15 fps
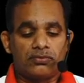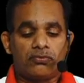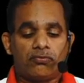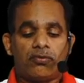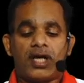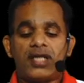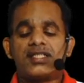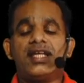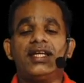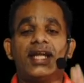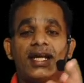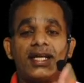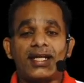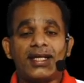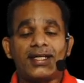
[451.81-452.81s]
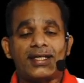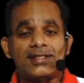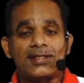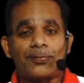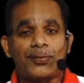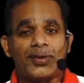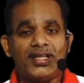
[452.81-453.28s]
What is a nil rated
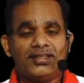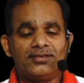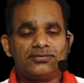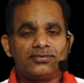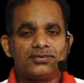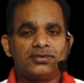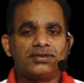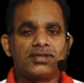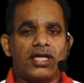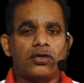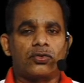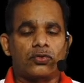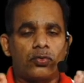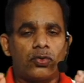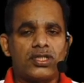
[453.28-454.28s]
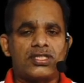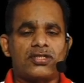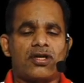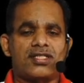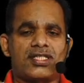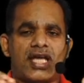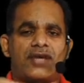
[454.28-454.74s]
supply? The goods
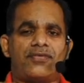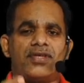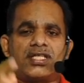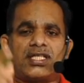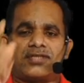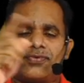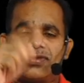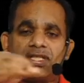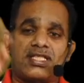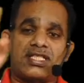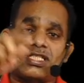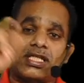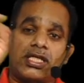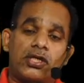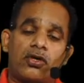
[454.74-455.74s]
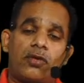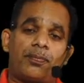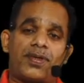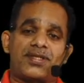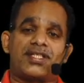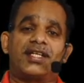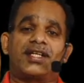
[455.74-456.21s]
or services with a
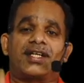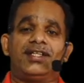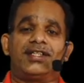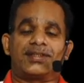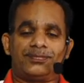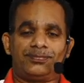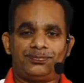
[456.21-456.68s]
0% rate.